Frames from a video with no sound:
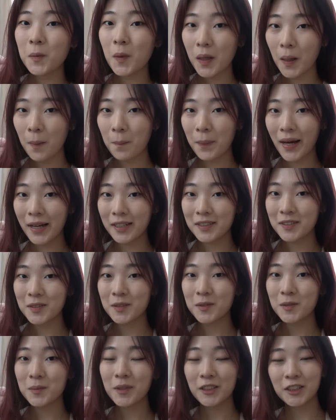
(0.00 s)
welcome back
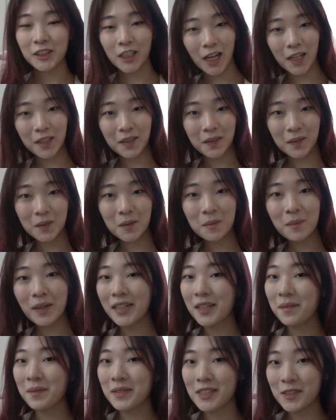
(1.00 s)
to my channel. My
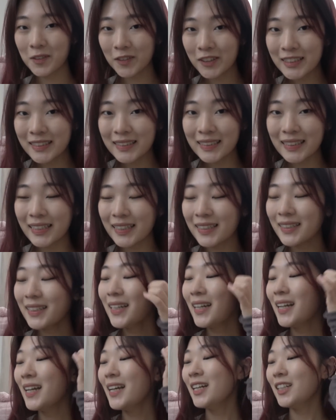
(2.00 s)
name is Christine.
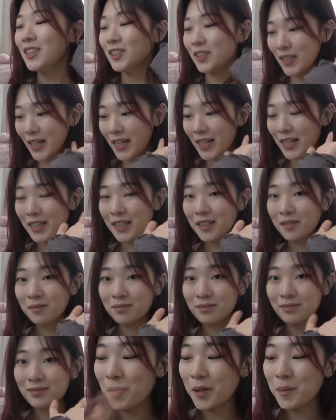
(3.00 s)
Today
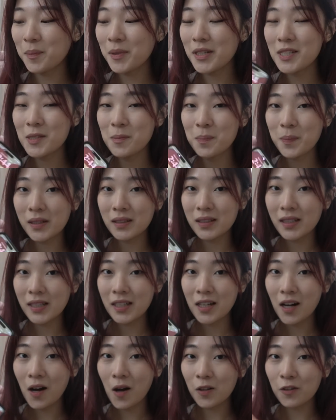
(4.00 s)
I'm gonna be
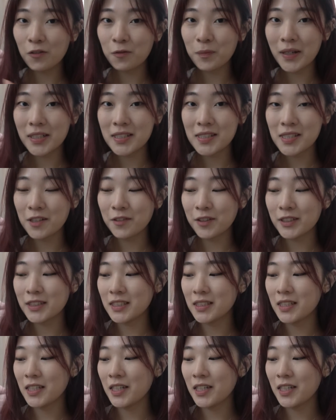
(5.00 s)
spilling all of my secrets in